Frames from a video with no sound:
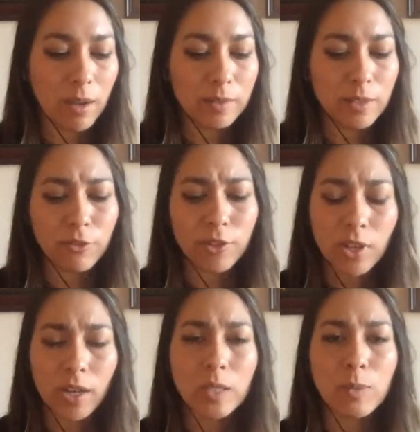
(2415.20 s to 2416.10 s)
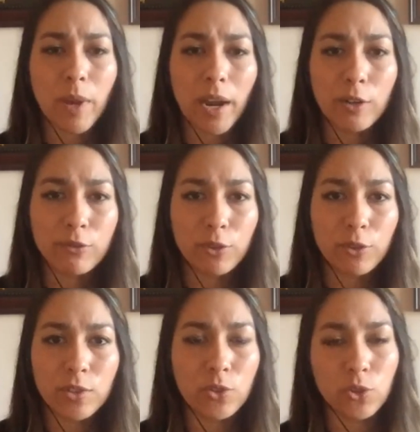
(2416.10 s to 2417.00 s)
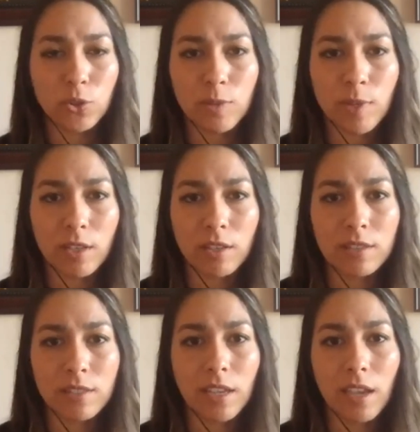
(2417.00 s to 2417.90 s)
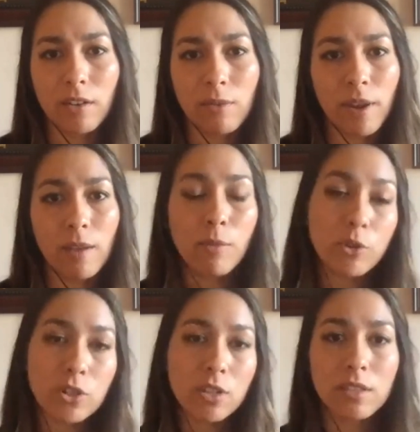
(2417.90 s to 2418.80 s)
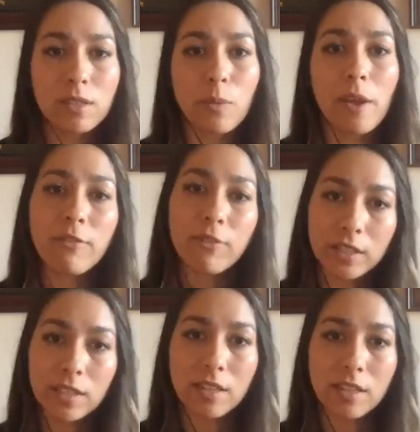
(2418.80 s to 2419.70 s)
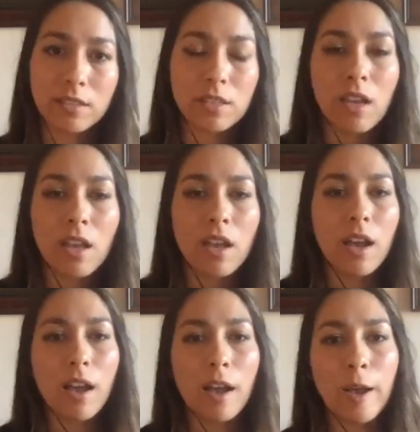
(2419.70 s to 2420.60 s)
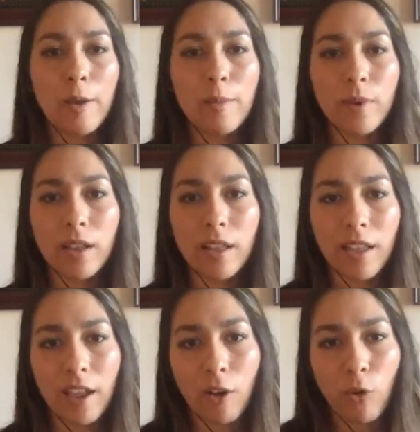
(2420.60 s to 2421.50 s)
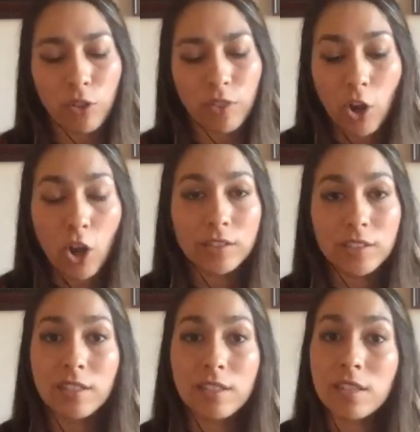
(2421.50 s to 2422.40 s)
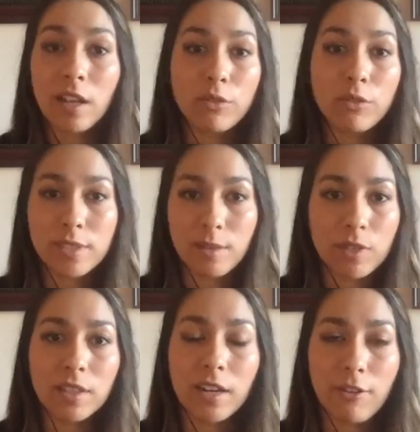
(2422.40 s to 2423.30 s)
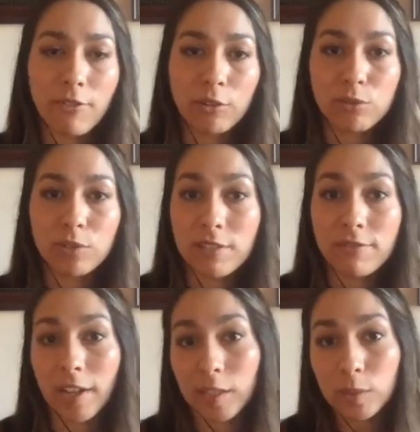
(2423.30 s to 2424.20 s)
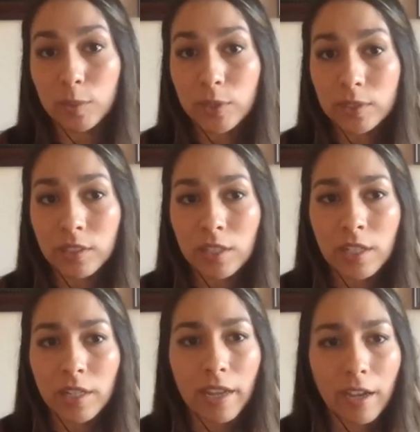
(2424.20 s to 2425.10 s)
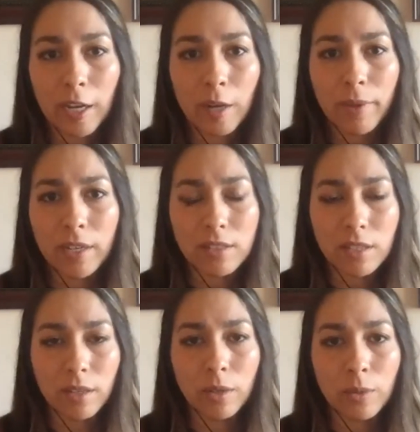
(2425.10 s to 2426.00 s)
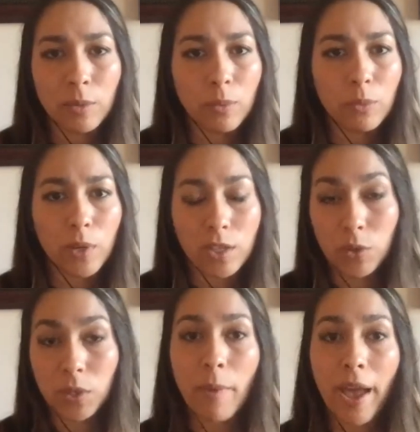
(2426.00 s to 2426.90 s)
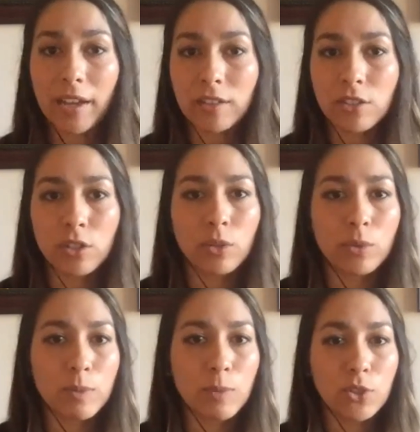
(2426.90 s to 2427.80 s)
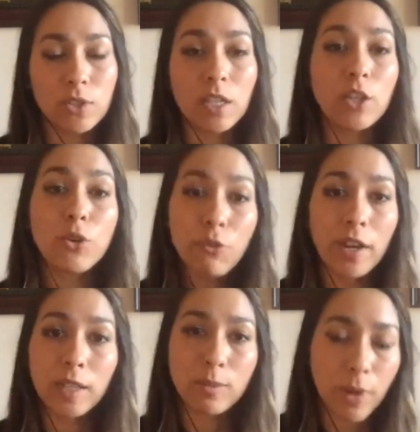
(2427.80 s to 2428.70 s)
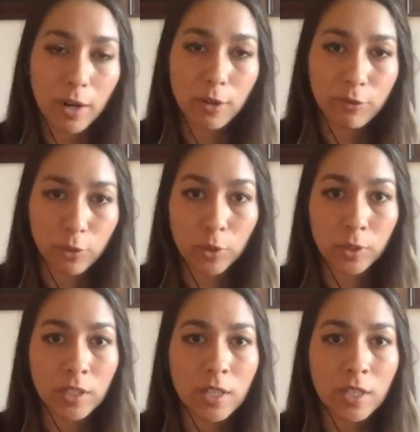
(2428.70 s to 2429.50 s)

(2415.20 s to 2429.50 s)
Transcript: different talks powerful is usually because they hit on my emotions, on my feelings, or the content itself was something that I found really valuable. And so when you think back to speeches that you find powerful,